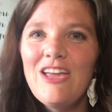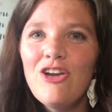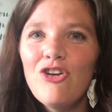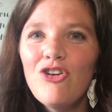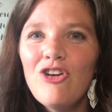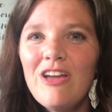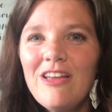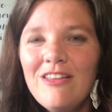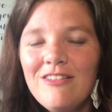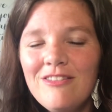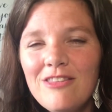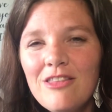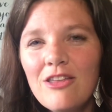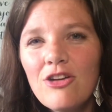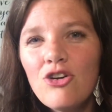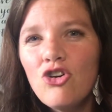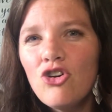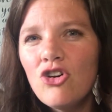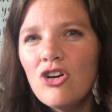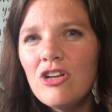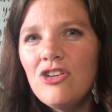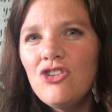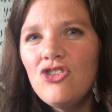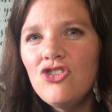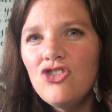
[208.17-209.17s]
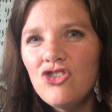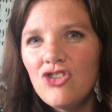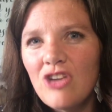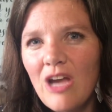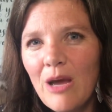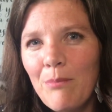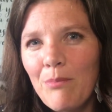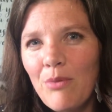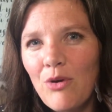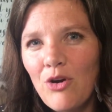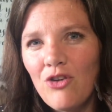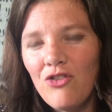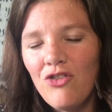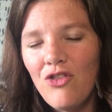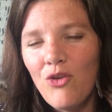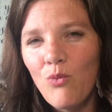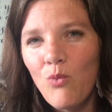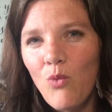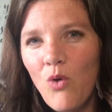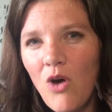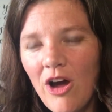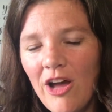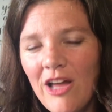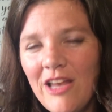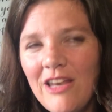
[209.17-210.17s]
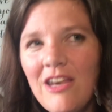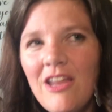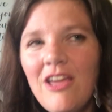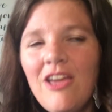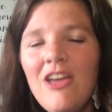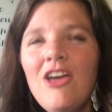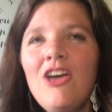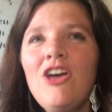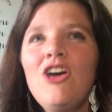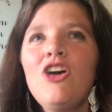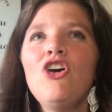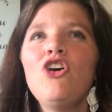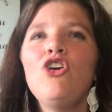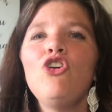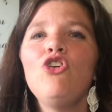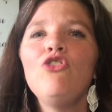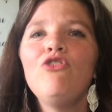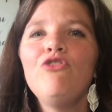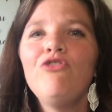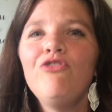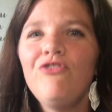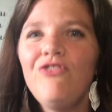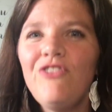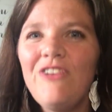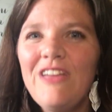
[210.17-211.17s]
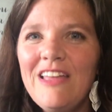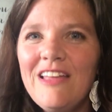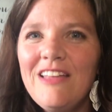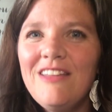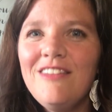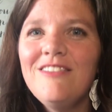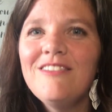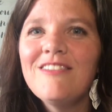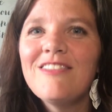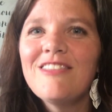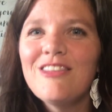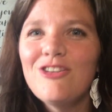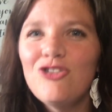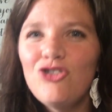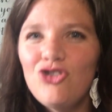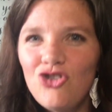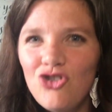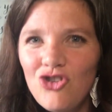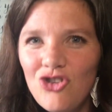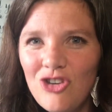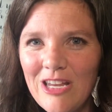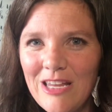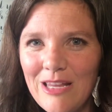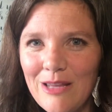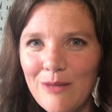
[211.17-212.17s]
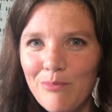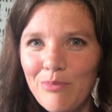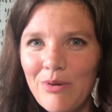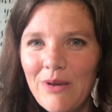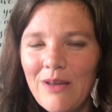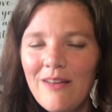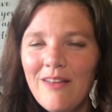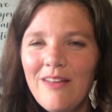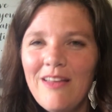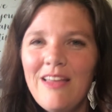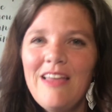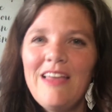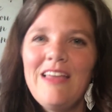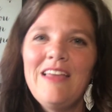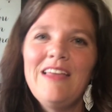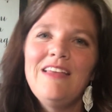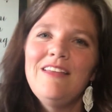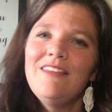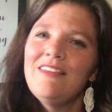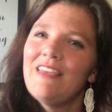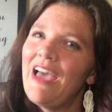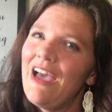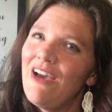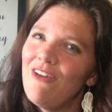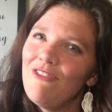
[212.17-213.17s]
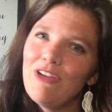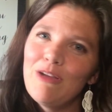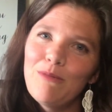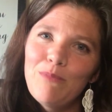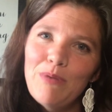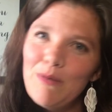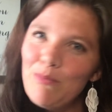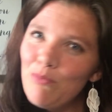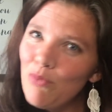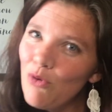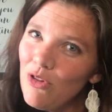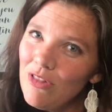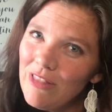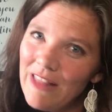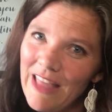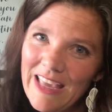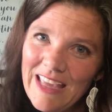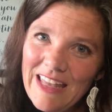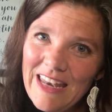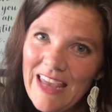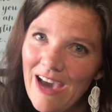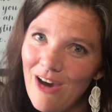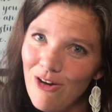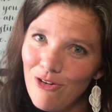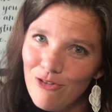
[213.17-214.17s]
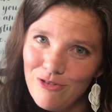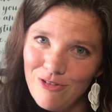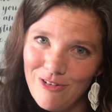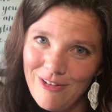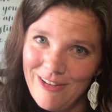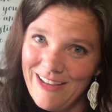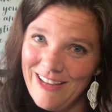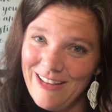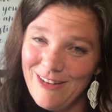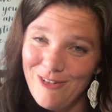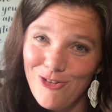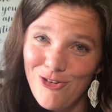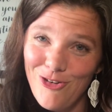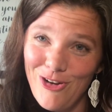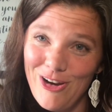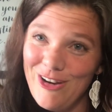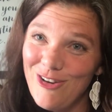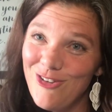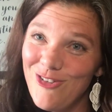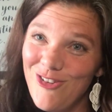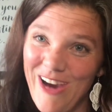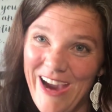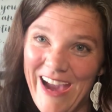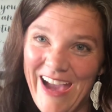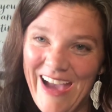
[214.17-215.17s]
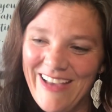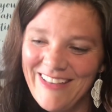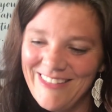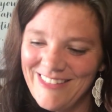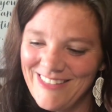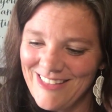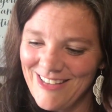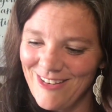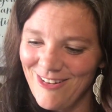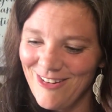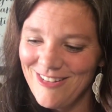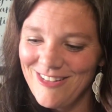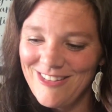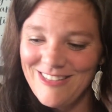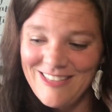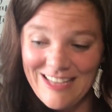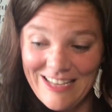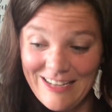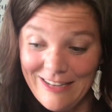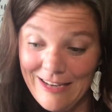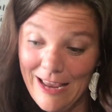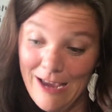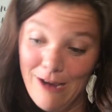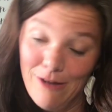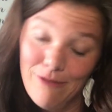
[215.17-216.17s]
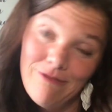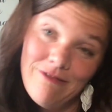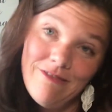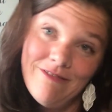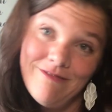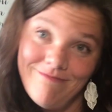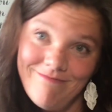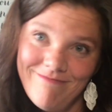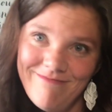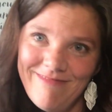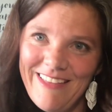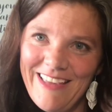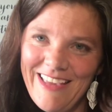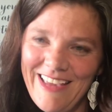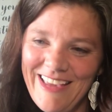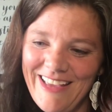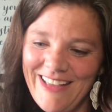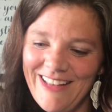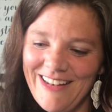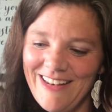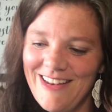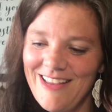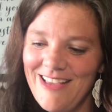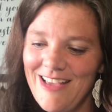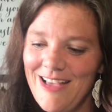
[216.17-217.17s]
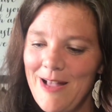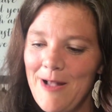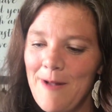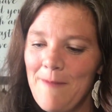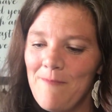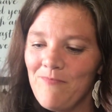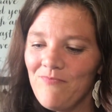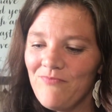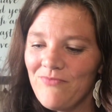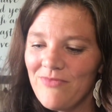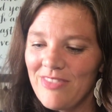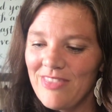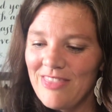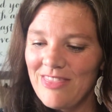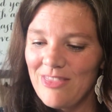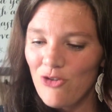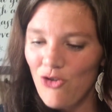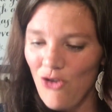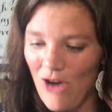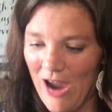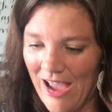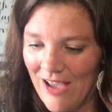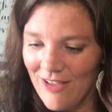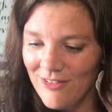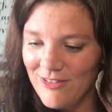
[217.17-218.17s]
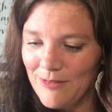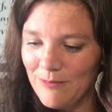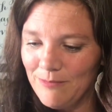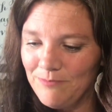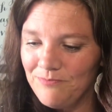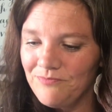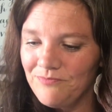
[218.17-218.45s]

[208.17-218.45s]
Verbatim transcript: is the good shepherd, the one who feeds the sheep. He's having people lay down in green grass, or sit down in grass.